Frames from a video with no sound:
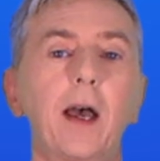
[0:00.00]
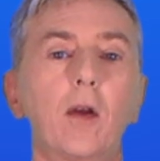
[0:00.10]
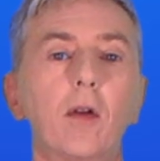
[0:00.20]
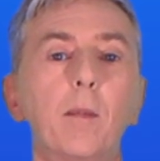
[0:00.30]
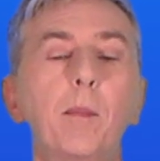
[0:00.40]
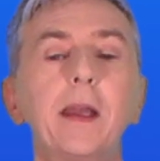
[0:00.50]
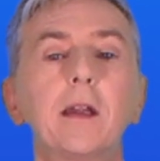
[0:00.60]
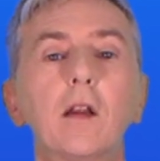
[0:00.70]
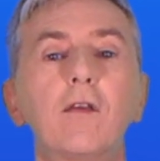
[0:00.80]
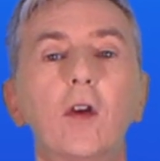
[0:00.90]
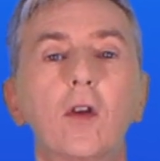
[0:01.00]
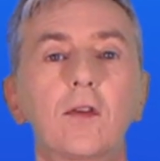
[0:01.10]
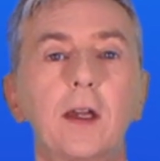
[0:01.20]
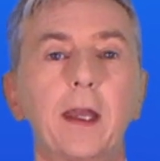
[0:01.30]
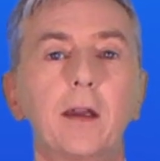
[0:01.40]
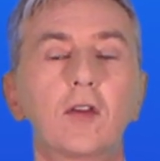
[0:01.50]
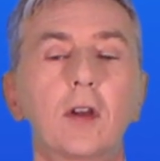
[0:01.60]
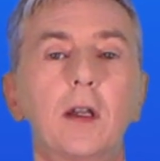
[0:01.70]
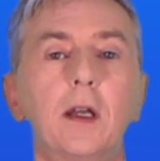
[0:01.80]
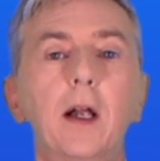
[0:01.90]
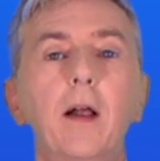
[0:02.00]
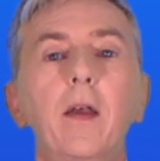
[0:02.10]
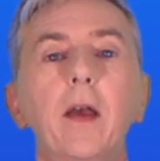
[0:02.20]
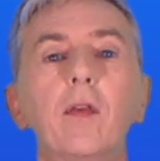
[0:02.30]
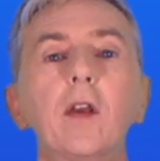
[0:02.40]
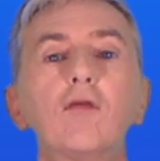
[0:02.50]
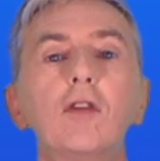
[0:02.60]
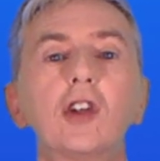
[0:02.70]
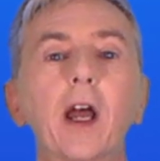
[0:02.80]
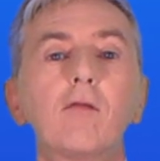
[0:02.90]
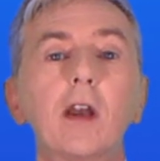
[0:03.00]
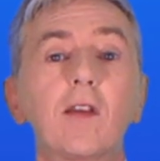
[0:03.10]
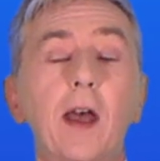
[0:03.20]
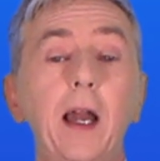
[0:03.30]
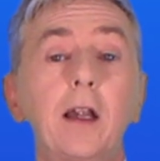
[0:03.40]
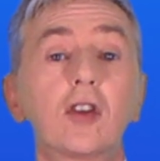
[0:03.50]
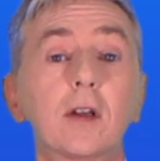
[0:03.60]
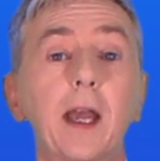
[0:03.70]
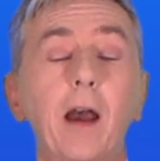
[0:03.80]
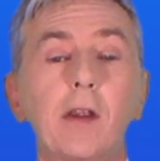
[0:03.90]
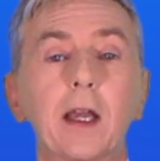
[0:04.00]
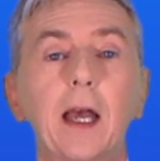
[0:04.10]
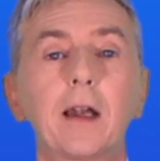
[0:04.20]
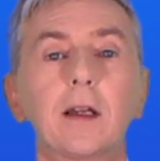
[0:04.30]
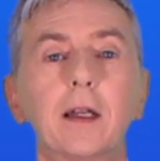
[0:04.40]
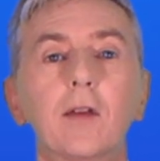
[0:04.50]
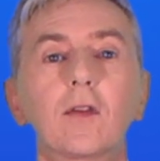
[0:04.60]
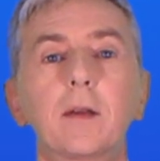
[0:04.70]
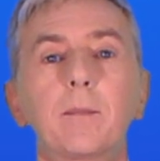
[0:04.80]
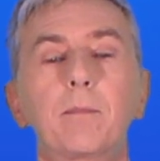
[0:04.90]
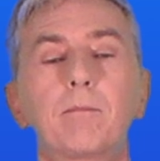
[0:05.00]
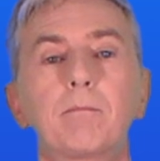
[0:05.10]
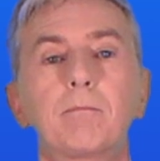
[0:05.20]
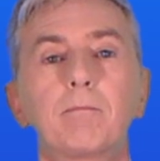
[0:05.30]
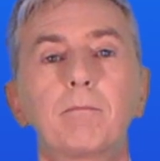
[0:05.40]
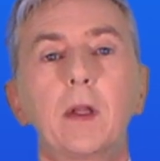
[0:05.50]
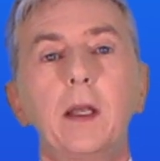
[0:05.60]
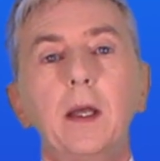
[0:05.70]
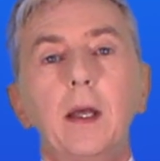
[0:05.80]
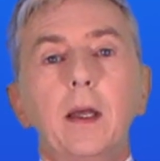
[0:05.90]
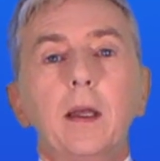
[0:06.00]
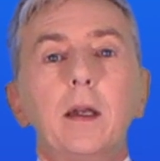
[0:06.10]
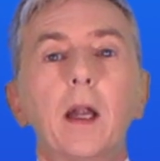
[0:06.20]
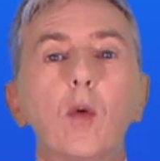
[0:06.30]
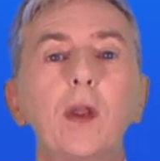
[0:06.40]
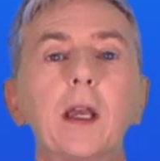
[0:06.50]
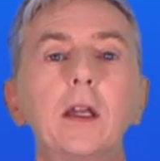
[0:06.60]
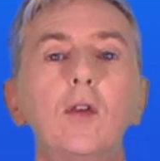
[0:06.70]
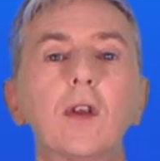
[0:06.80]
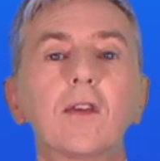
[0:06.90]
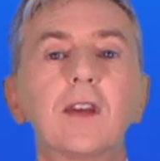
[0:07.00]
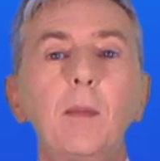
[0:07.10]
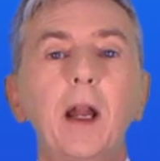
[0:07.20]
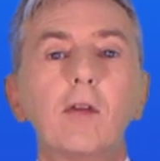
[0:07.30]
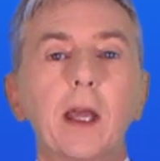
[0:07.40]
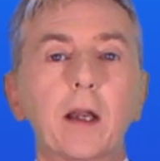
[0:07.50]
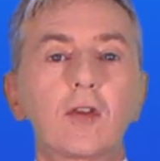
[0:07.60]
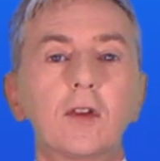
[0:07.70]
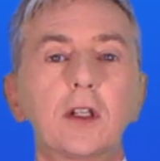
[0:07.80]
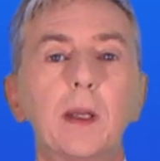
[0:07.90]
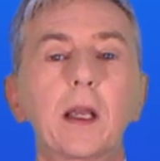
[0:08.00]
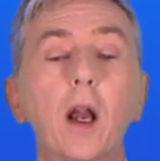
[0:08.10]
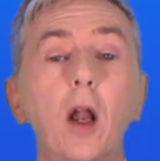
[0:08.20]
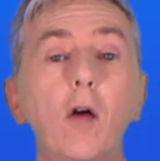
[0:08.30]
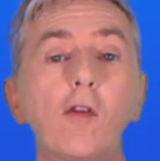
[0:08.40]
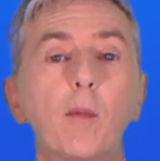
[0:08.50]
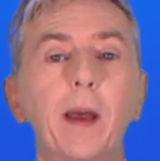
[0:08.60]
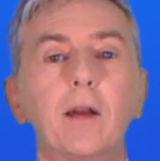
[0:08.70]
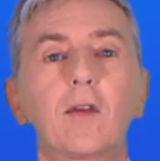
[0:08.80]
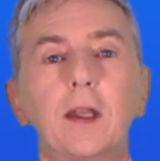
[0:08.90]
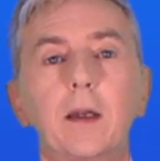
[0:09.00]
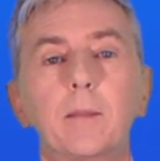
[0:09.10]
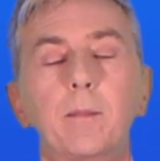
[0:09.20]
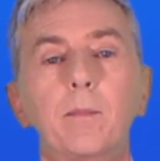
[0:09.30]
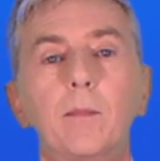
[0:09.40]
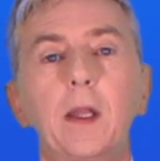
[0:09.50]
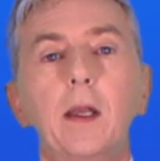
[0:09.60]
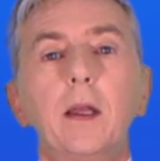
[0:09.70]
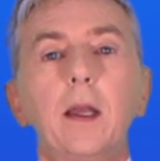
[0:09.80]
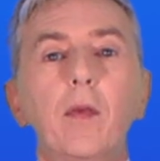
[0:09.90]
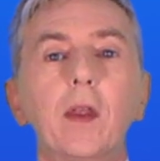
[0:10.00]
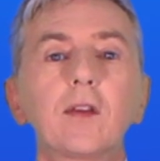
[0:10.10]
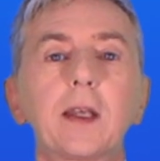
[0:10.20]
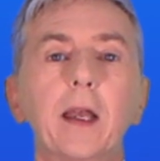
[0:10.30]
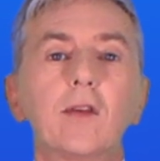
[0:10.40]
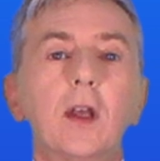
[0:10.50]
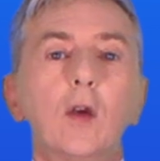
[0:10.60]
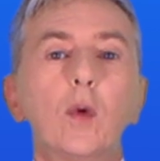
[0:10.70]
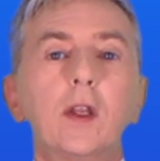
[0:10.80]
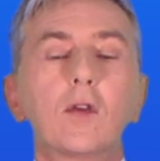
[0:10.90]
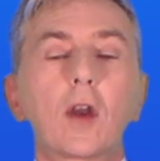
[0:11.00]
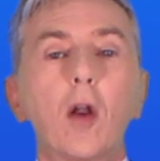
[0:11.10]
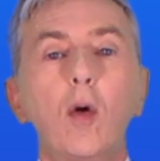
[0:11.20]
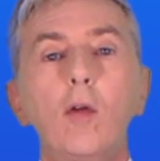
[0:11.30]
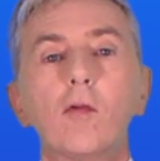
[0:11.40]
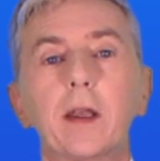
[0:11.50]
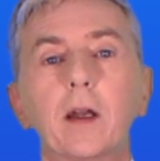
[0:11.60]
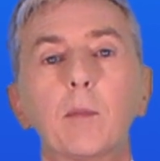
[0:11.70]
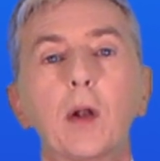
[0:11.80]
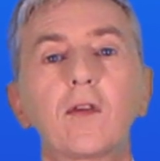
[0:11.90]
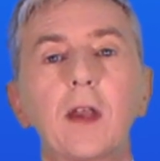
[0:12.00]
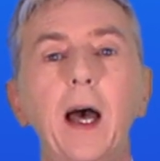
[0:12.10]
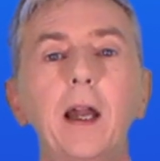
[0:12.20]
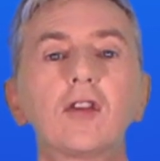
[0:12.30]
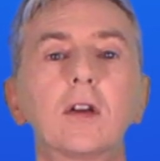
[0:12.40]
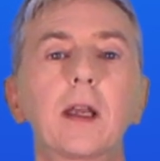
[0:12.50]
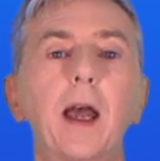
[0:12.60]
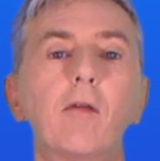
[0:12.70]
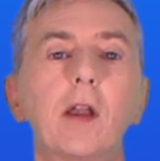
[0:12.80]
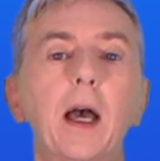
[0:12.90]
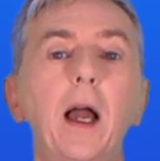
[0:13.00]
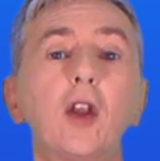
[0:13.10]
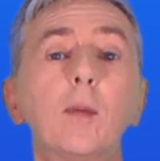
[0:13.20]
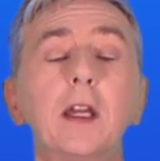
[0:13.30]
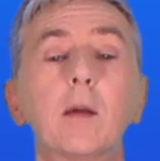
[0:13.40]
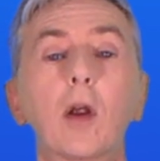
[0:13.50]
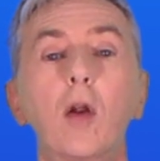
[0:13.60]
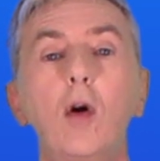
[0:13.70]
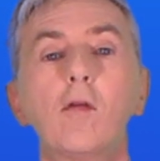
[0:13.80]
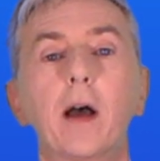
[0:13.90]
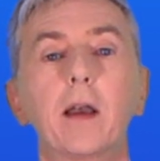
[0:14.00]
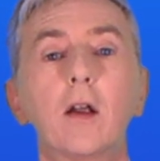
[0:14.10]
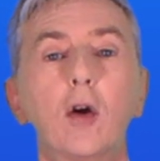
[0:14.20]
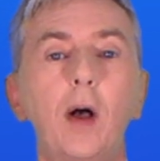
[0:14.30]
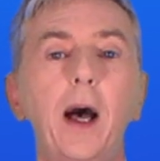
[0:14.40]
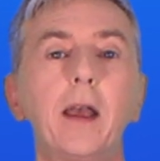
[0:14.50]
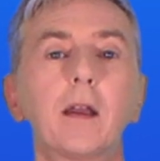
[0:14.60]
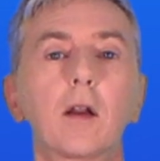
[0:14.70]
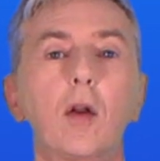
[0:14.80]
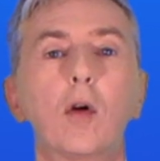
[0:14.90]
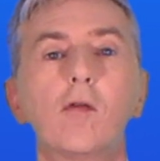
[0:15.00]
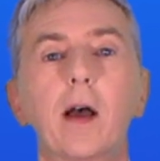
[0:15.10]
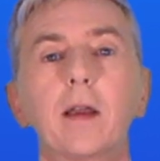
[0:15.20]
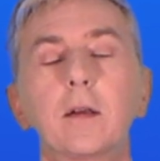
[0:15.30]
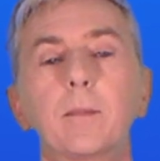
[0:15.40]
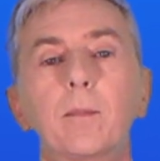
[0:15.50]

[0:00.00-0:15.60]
ion made in the first stage, and this regenerates the halogen carrier catalyst. Now we can use a similar reaction to make chlorobenzene. In this case, we use chlorine plus the halogen carrier aluminium chloride or iron chloride.